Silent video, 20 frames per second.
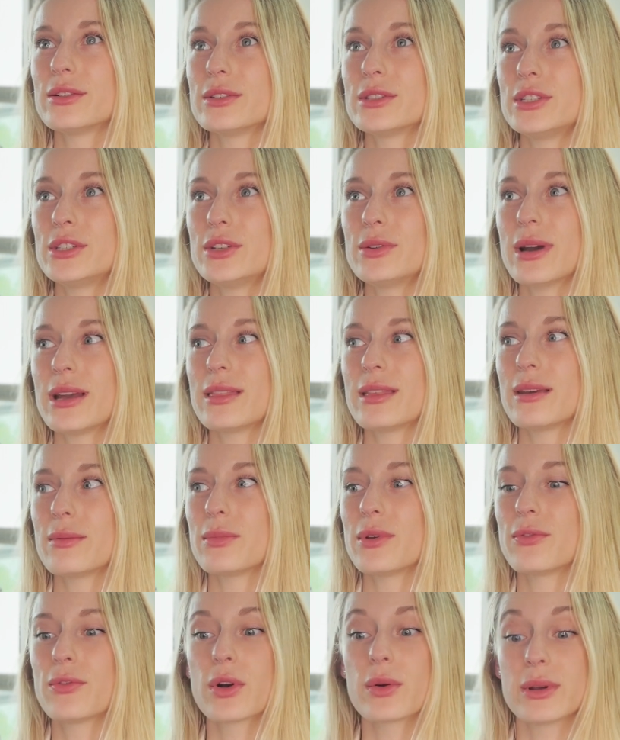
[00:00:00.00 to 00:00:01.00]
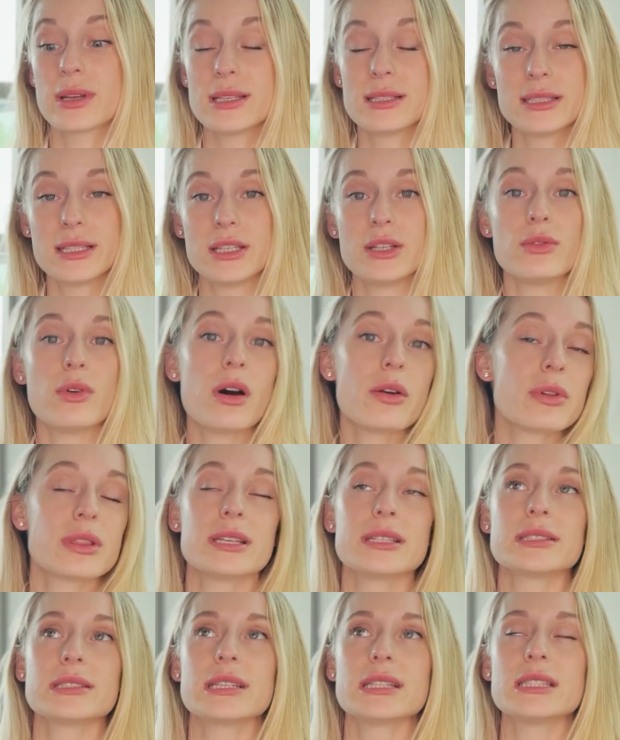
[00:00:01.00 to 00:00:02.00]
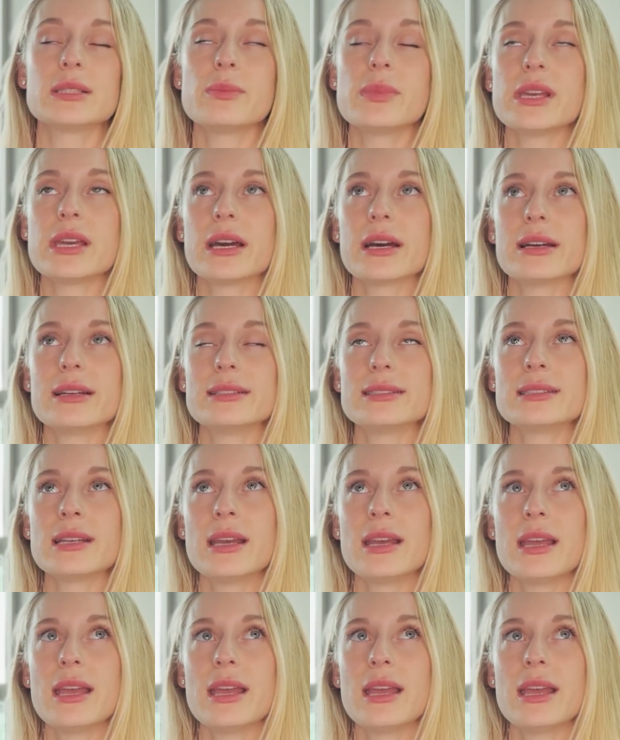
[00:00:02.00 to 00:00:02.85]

note too, I think, before we continue on with this list, because